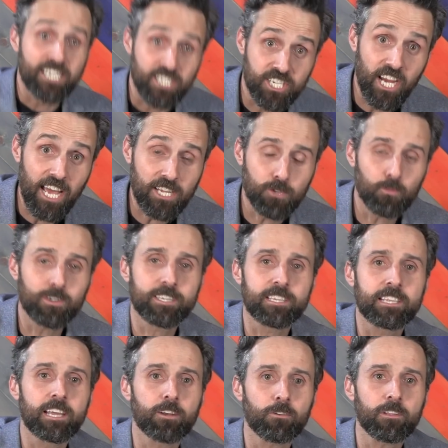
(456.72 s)
Jess was
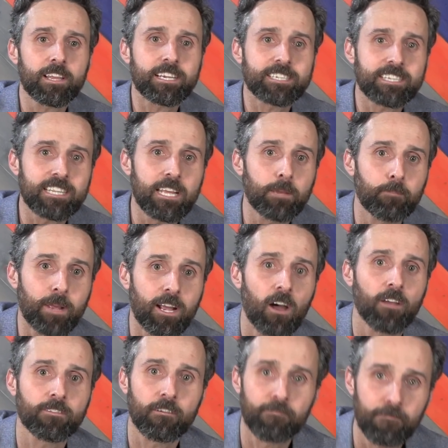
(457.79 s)
literally sleeping
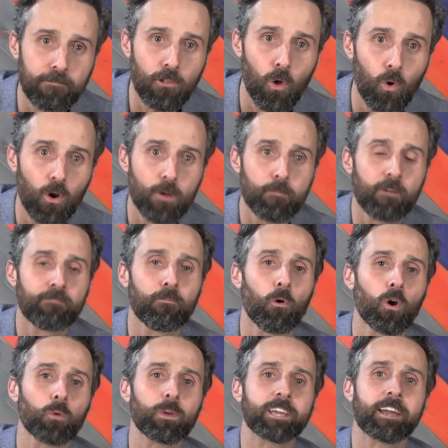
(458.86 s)
on the floor
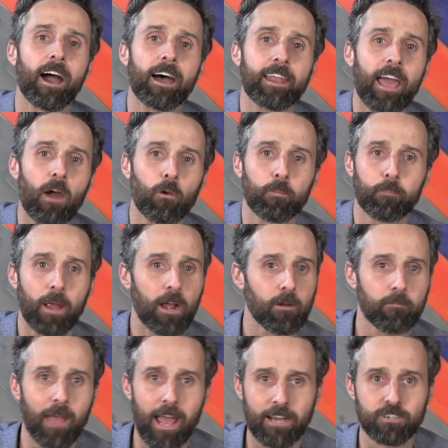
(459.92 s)
before we got our Bear
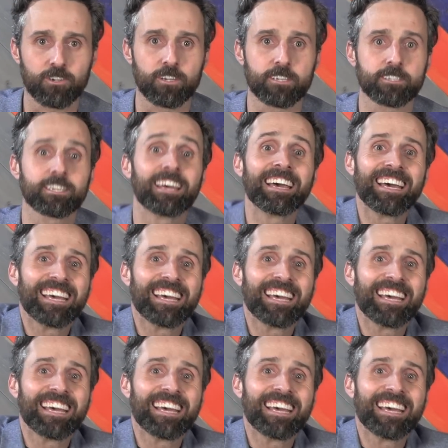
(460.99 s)
mattress.